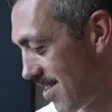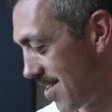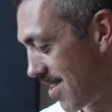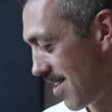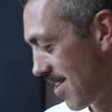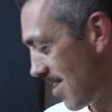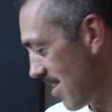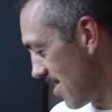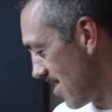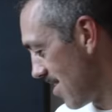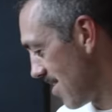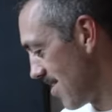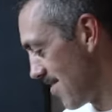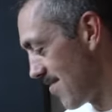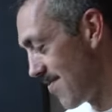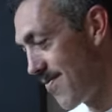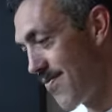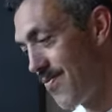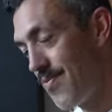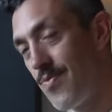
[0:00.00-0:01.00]
and then
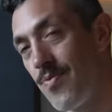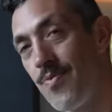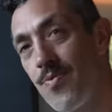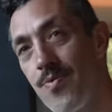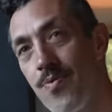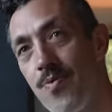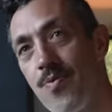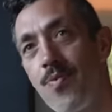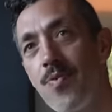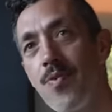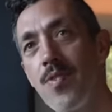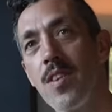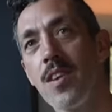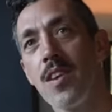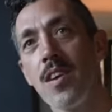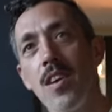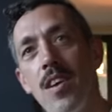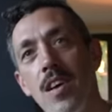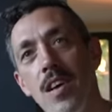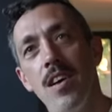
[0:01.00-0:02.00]
tomorrow we will finish
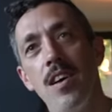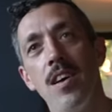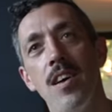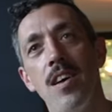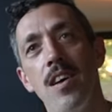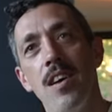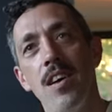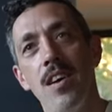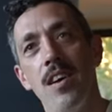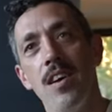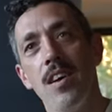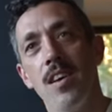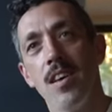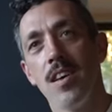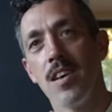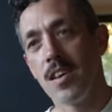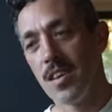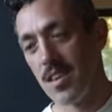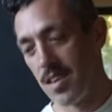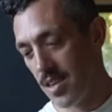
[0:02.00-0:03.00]
off the rest of the meal as
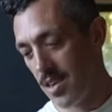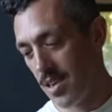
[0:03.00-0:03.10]
well.